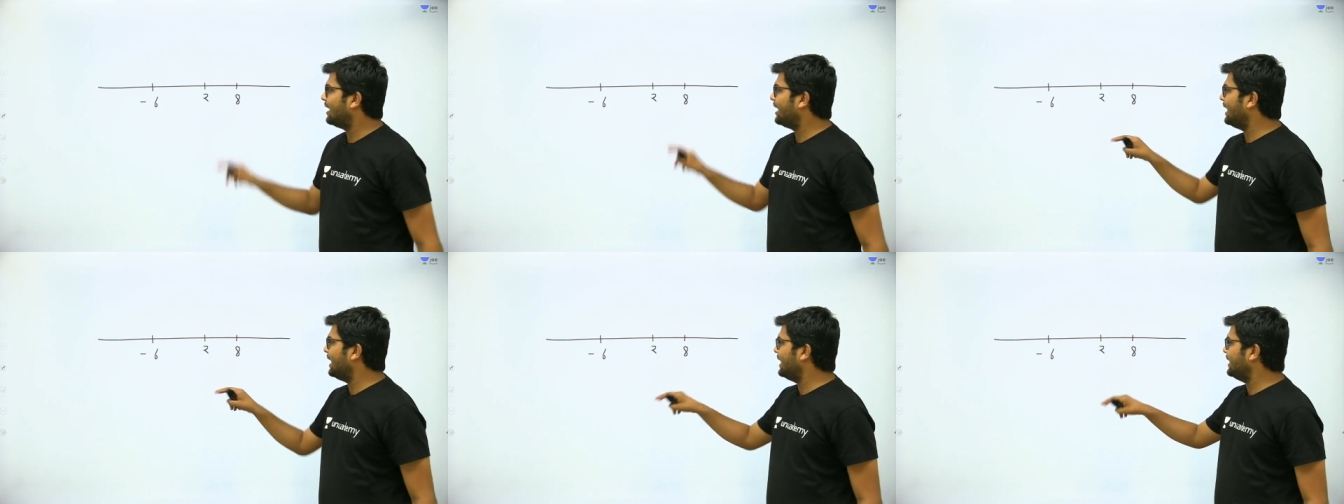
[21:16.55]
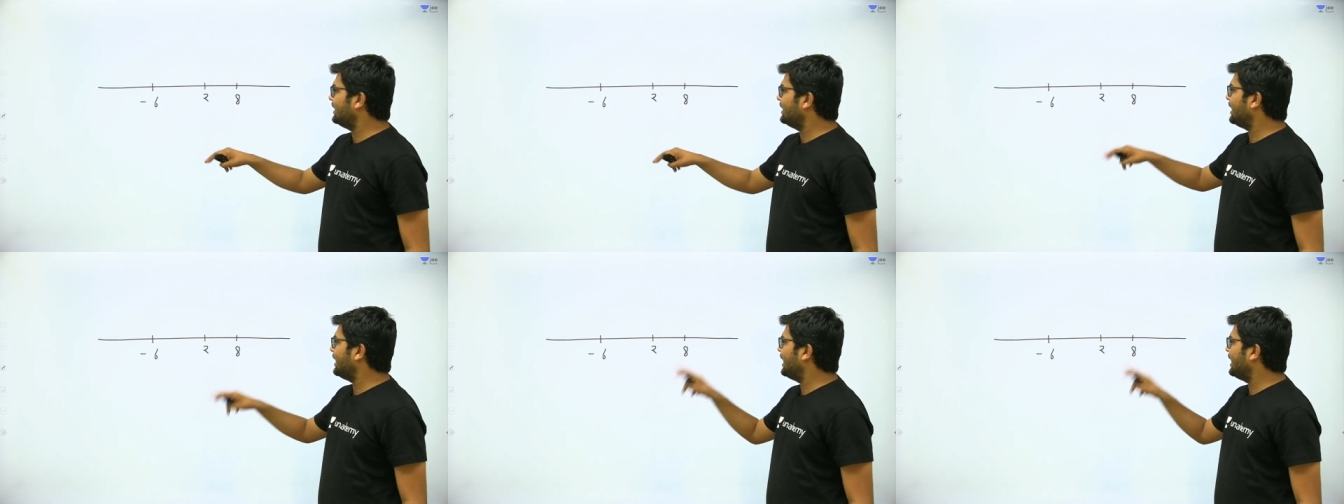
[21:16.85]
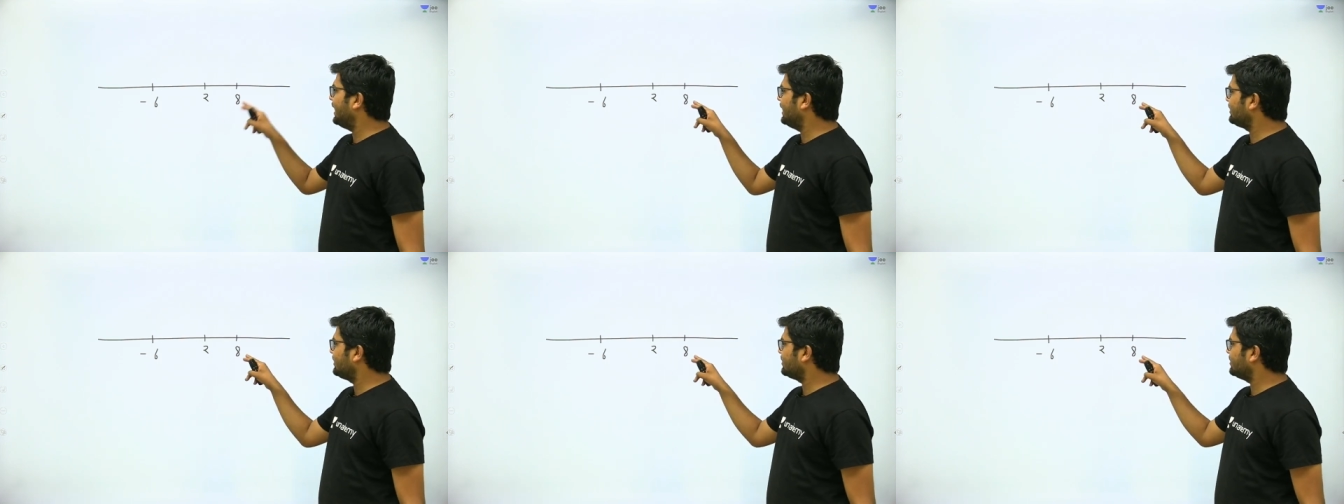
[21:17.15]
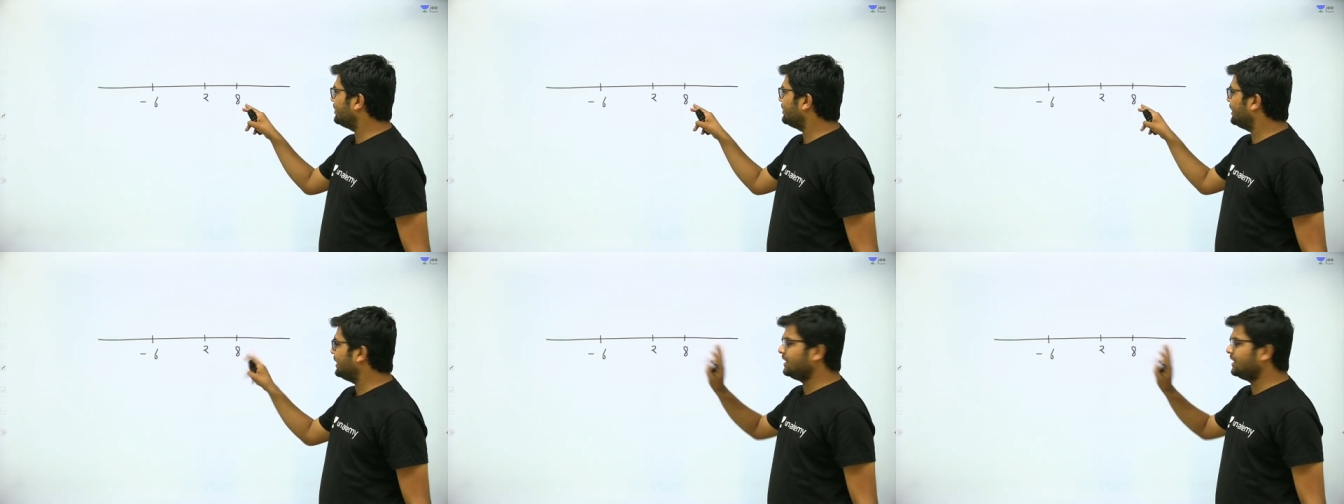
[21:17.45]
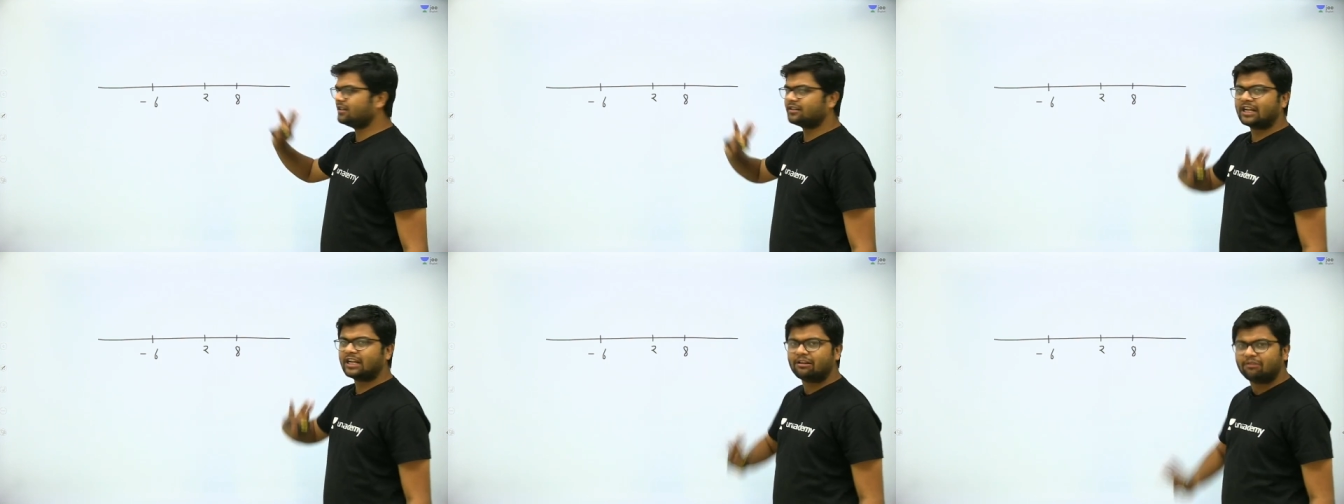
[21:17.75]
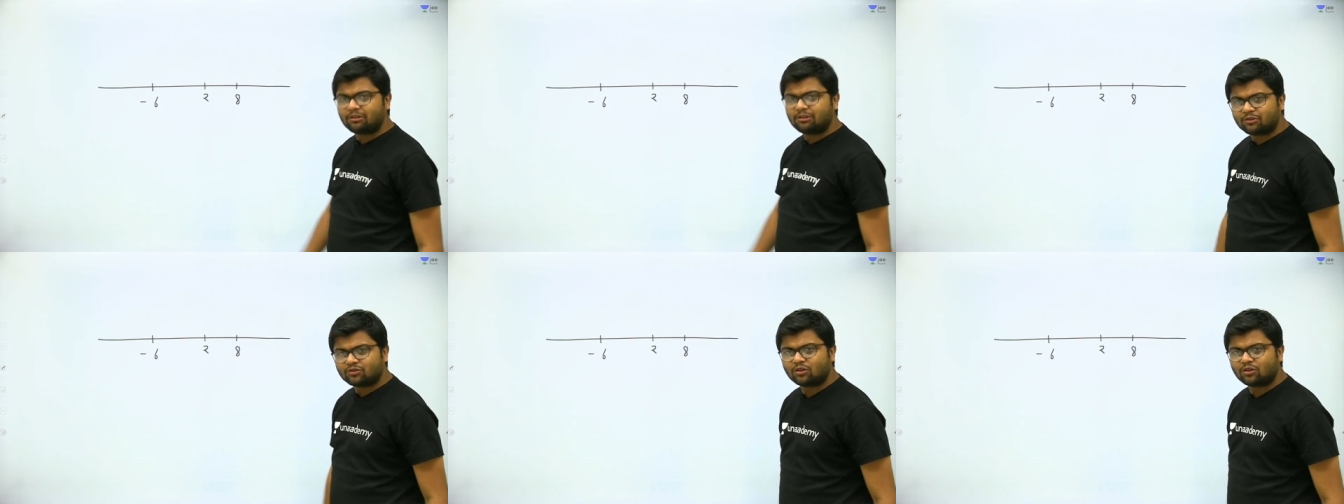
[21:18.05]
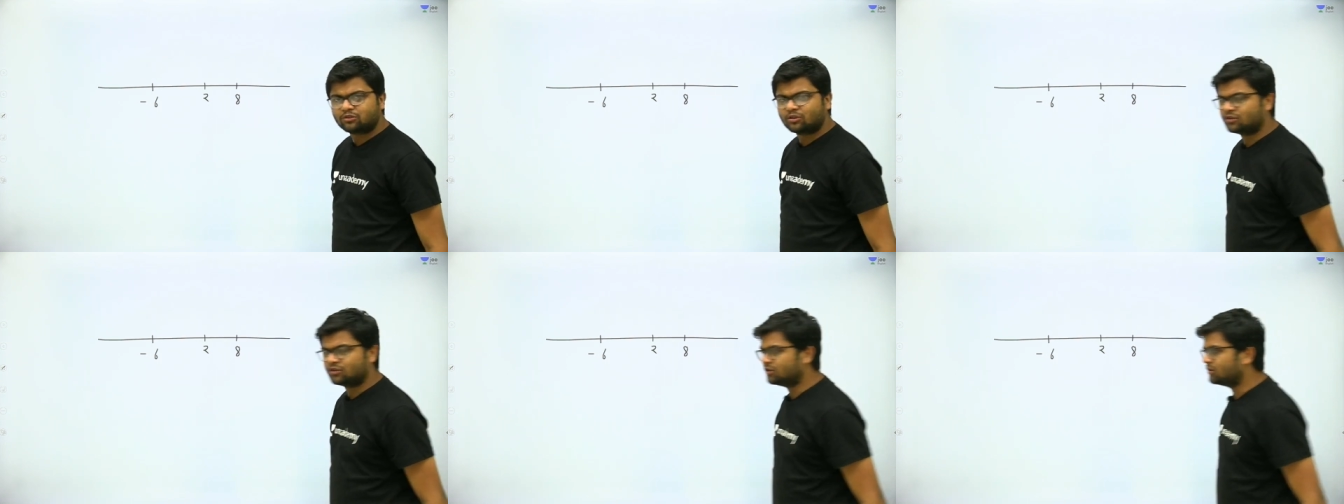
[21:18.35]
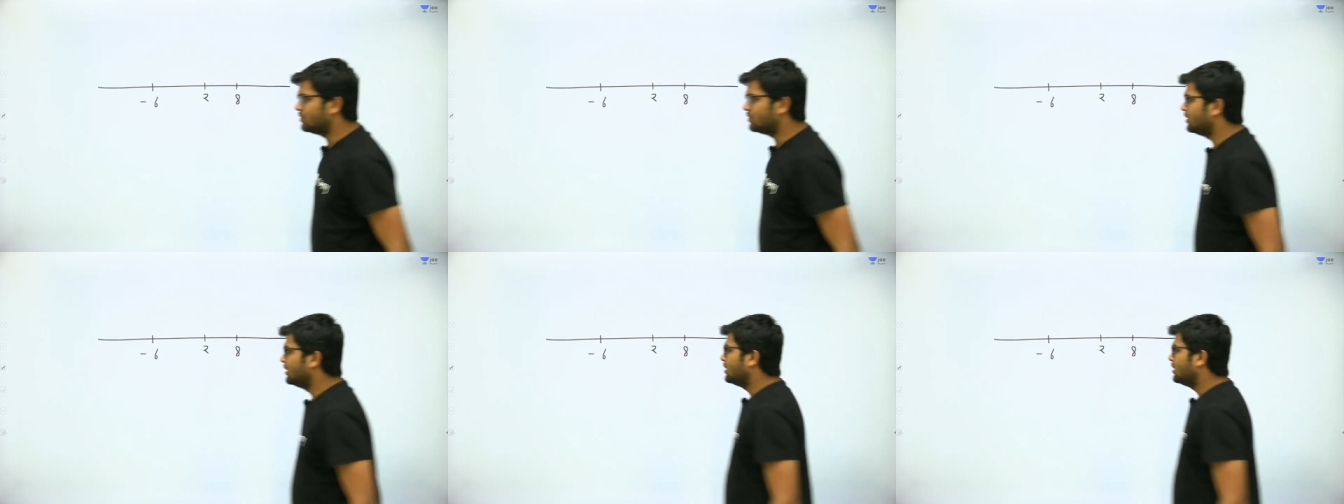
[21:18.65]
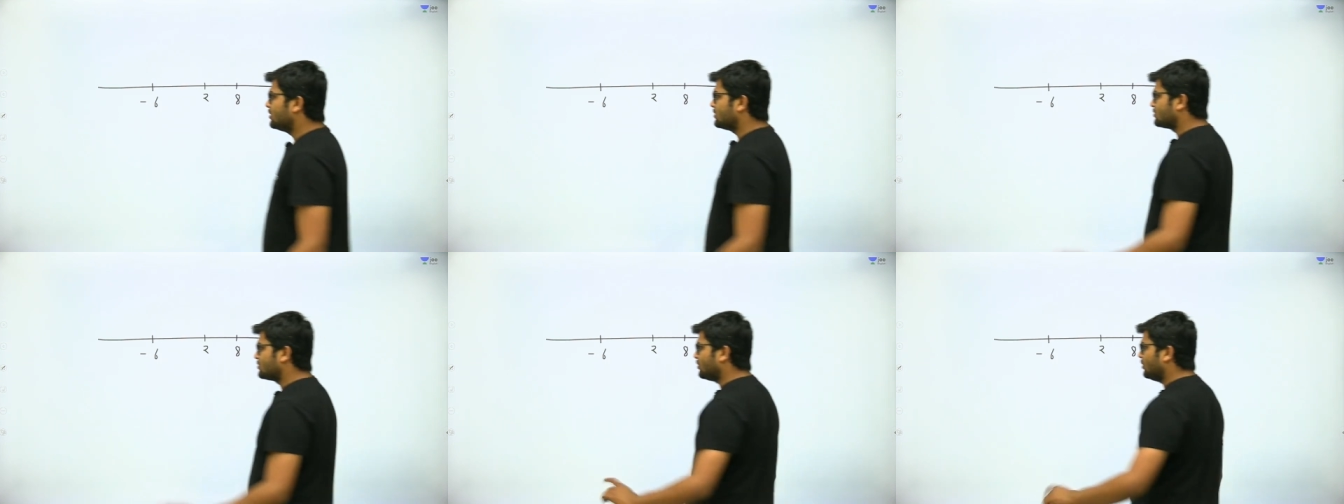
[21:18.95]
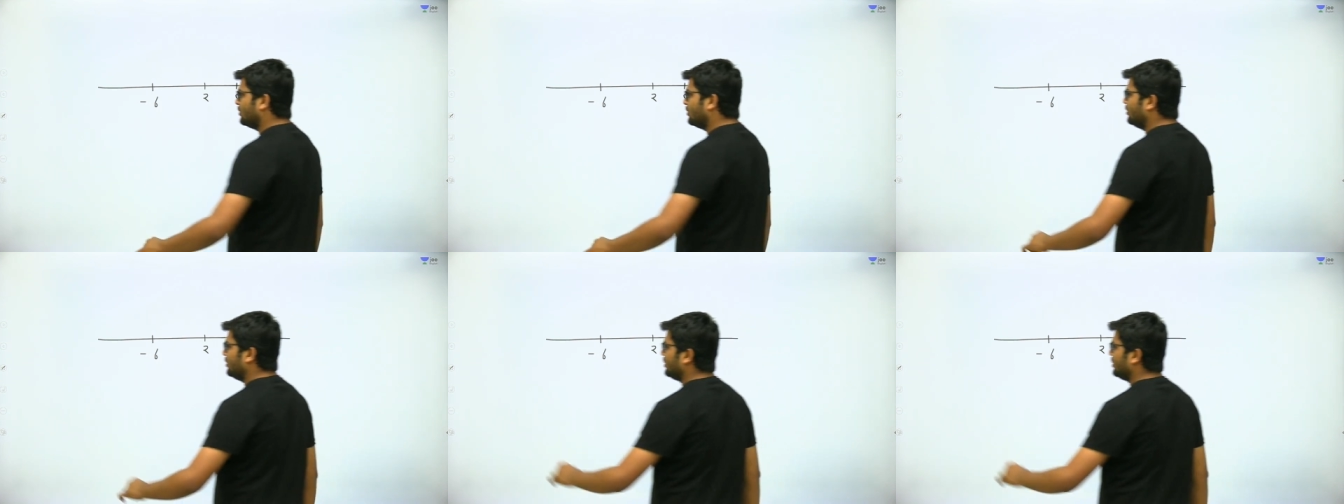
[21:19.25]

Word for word: And at eight, derivative is also zero. So